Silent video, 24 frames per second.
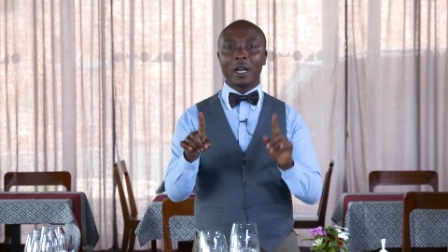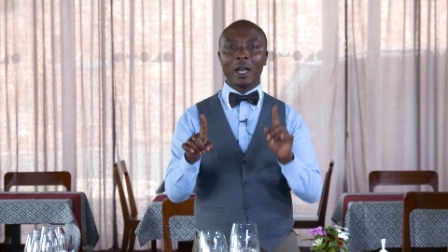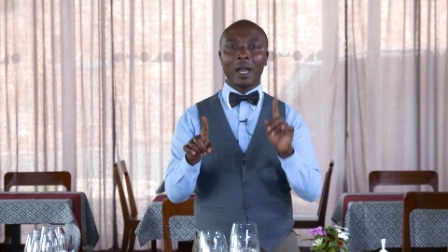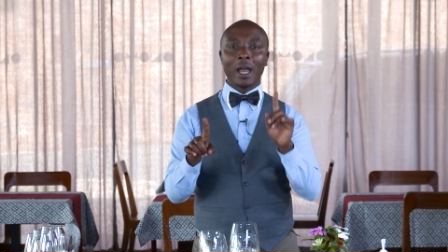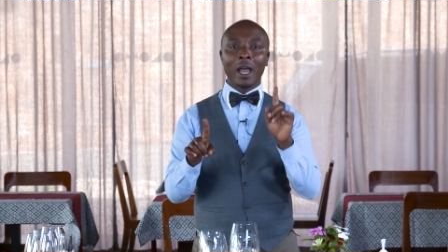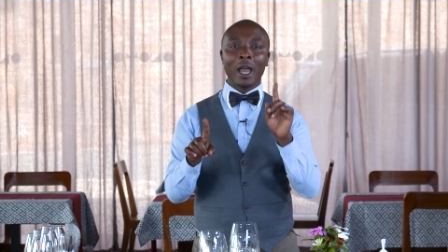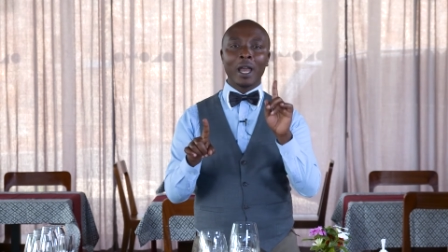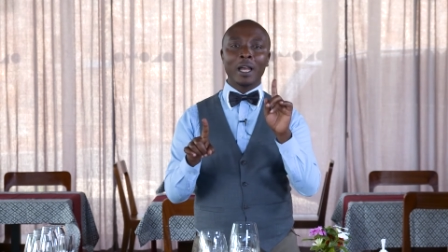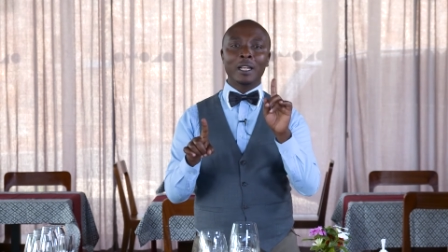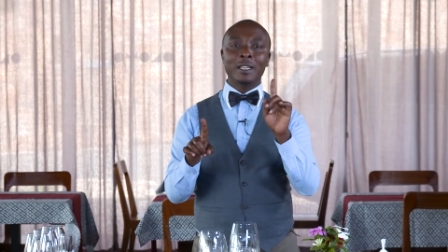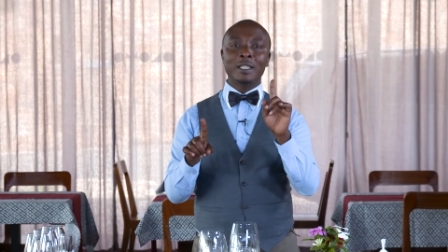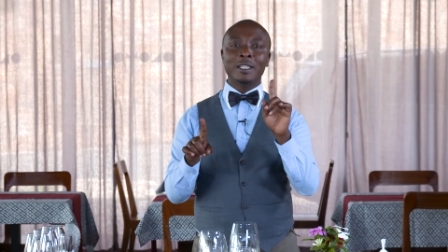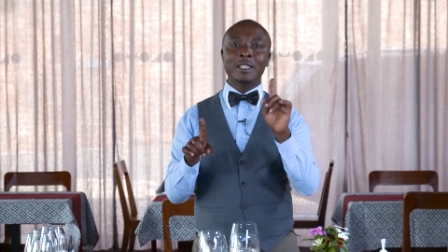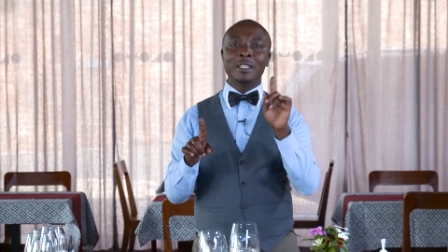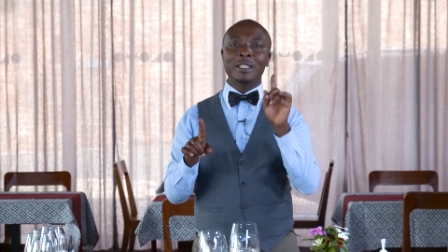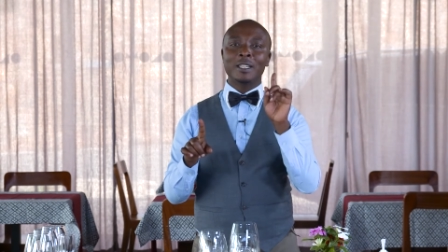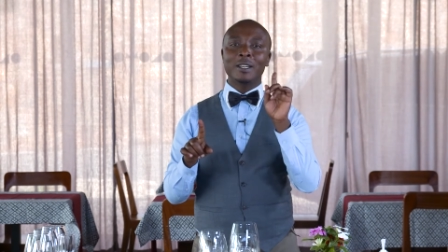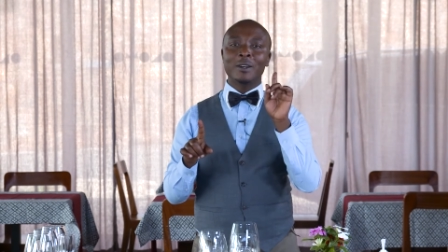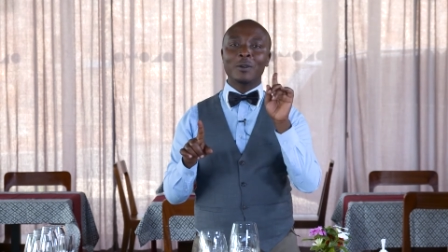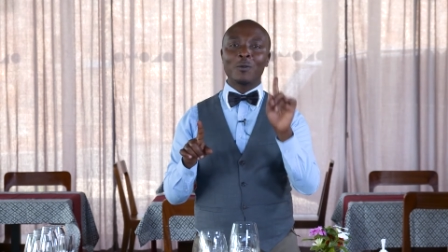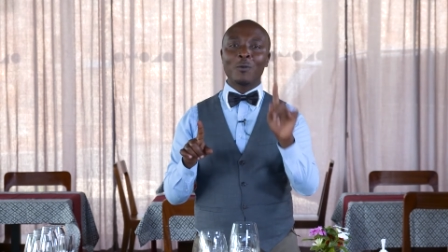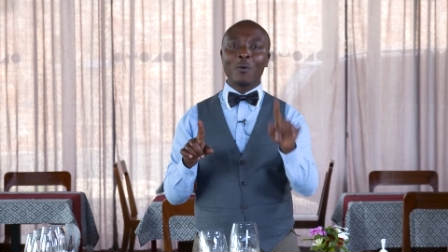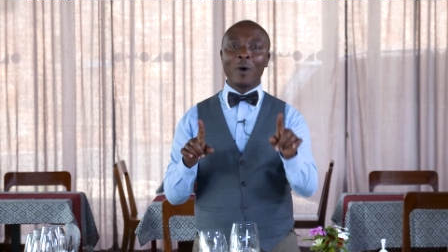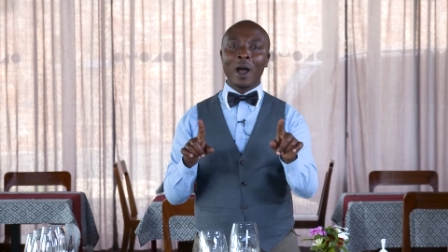and
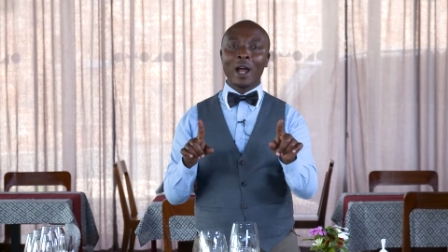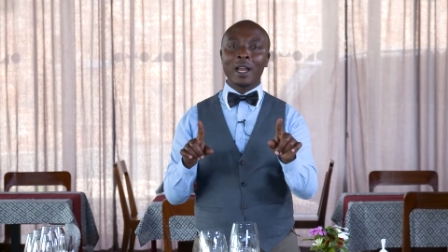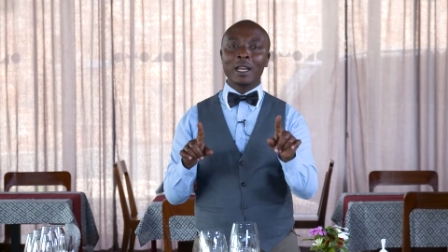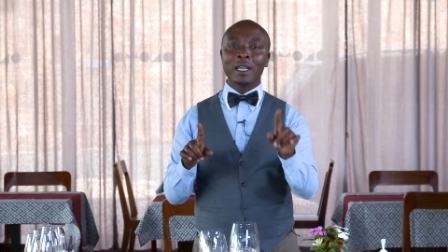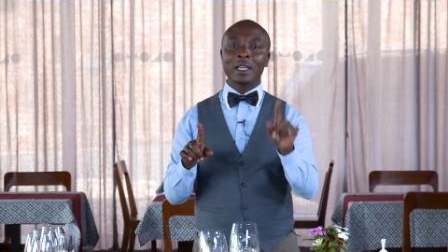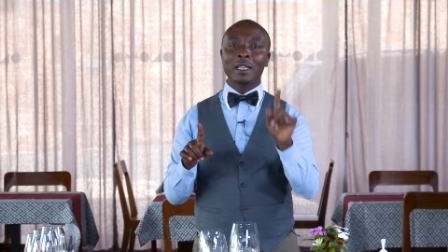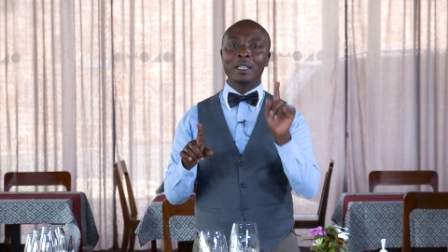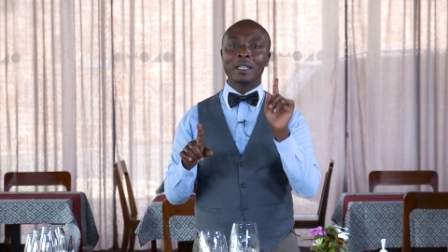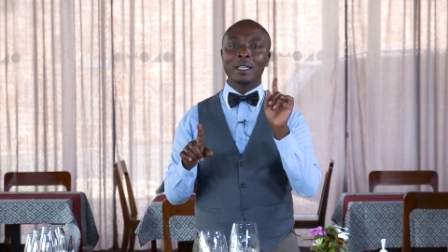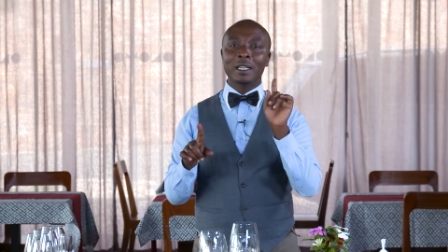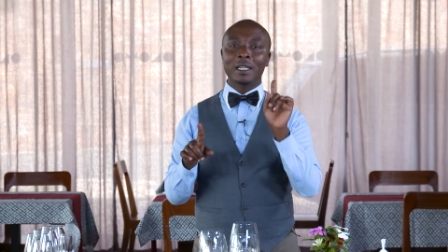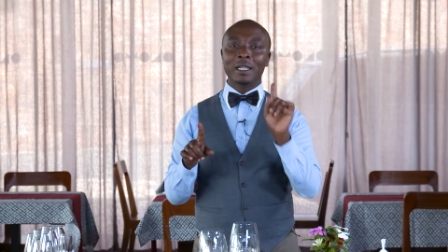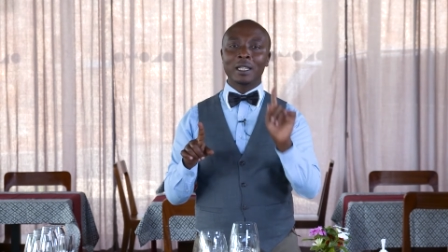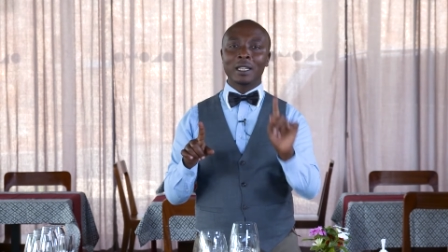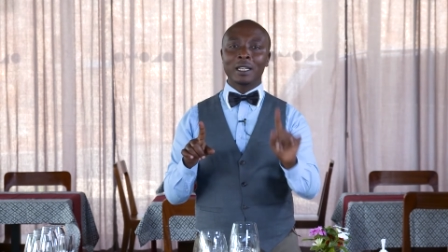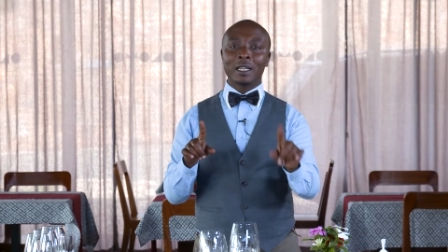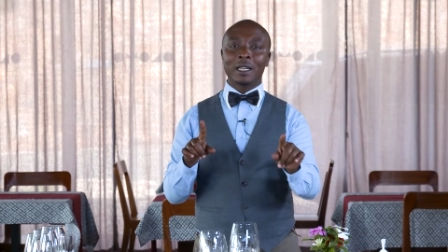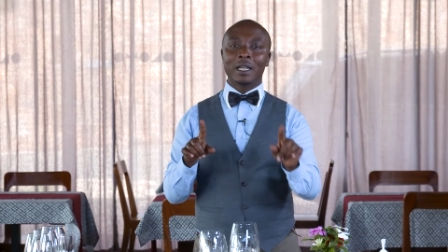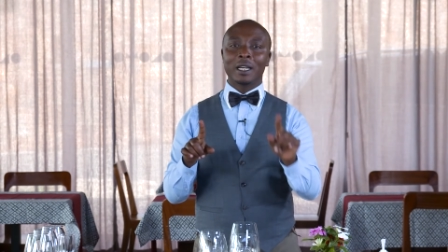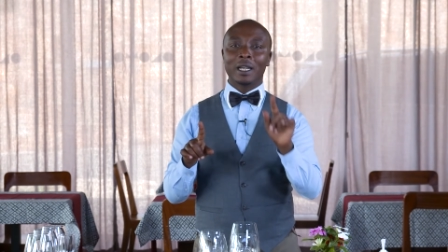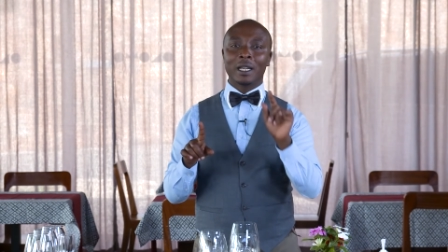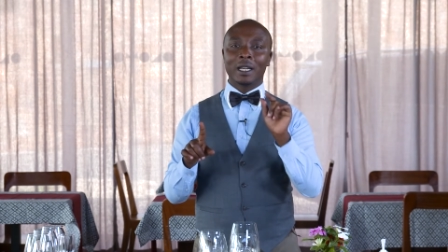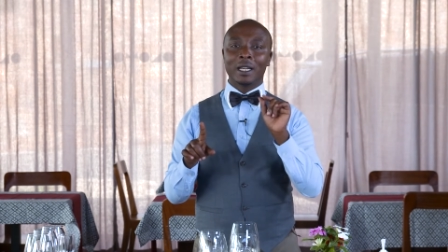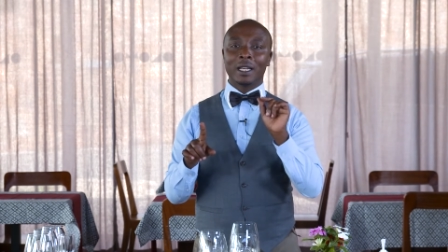1
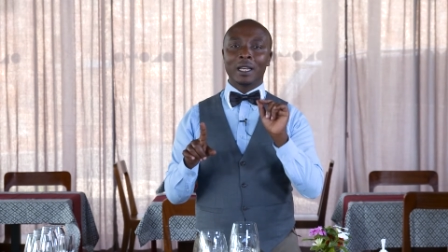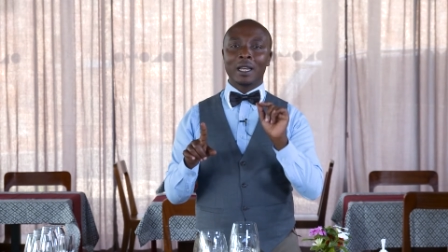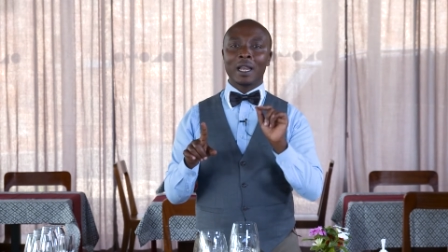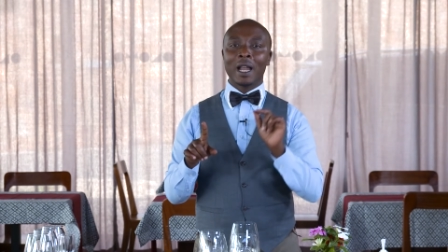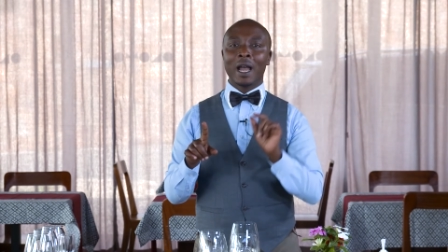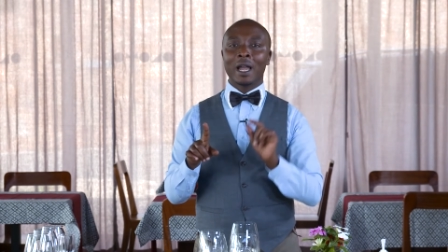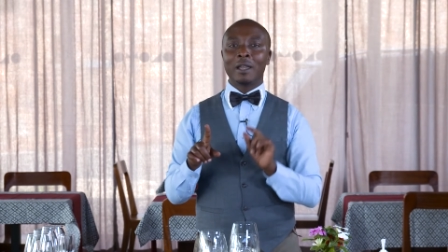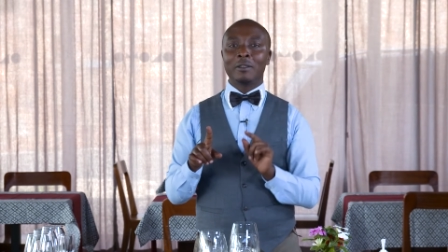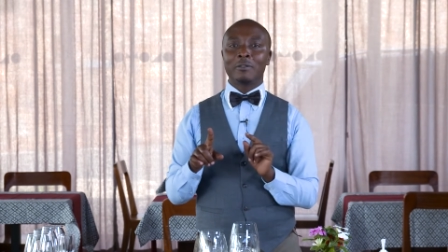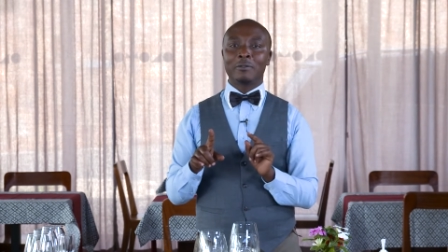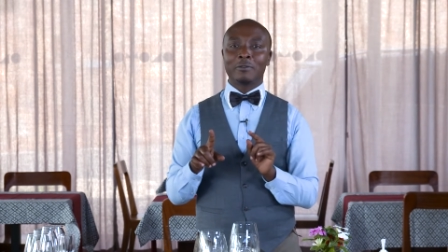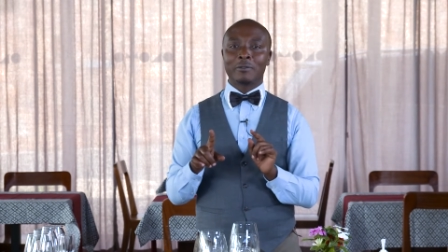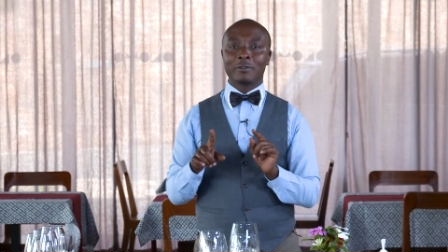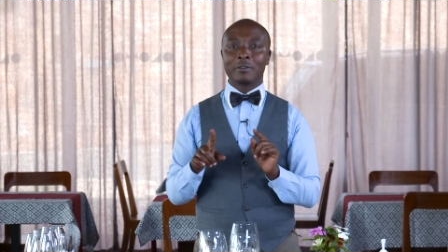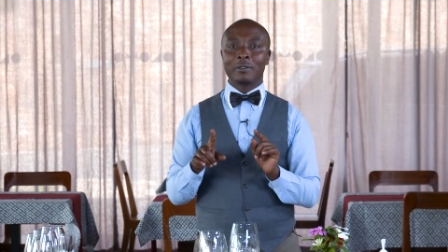knife,